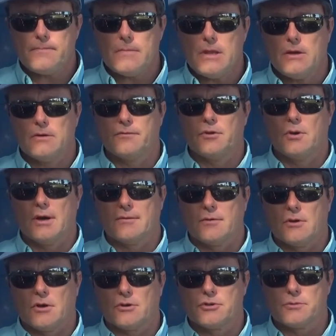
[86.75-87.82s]
If you have a
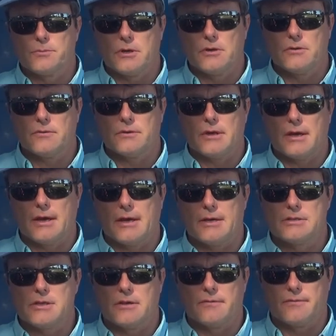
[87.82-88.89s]
larger boat that
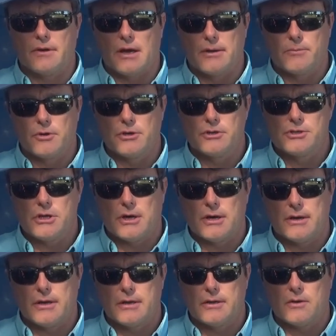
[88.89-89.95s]
has a fly bridge
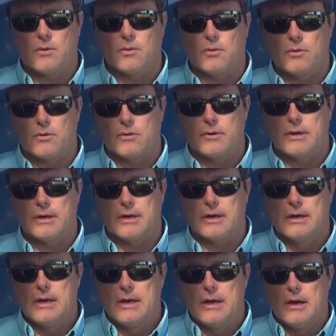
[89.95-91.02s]
on it, or
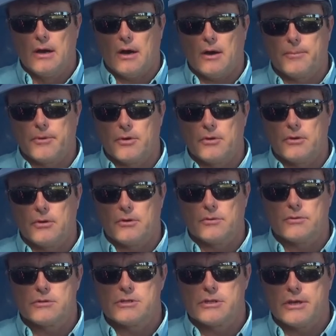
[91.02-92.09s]
upper and
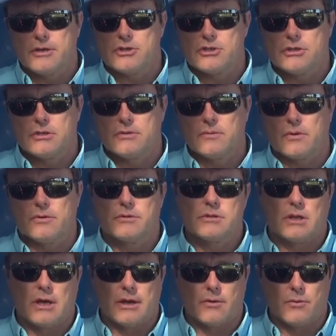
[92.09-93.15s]
lower station where there's a
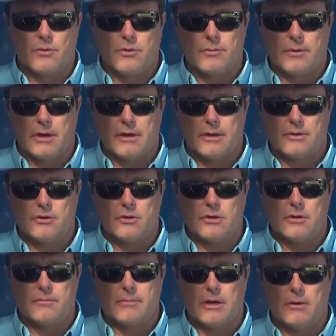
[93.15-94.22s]
lot of room on it, you
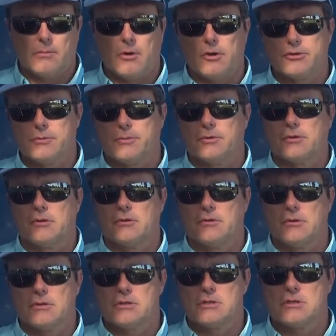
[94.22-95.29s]
can mount multiple
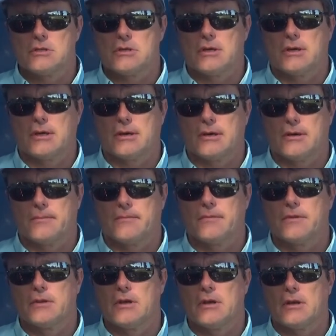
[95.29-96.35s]
units,
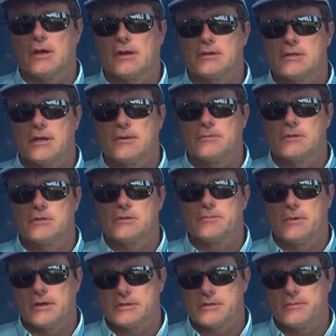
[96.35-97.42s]
then a lot of times it's
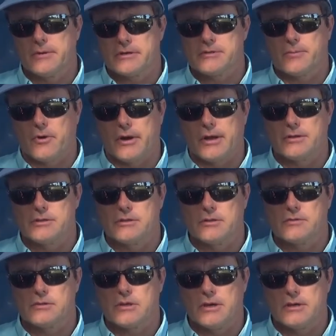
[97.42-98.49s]
best to mix brands in
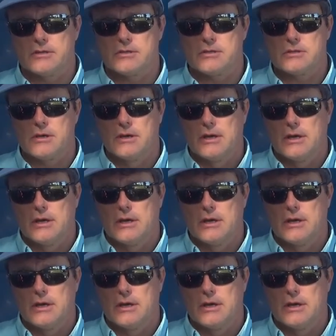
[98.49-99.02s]
those cases.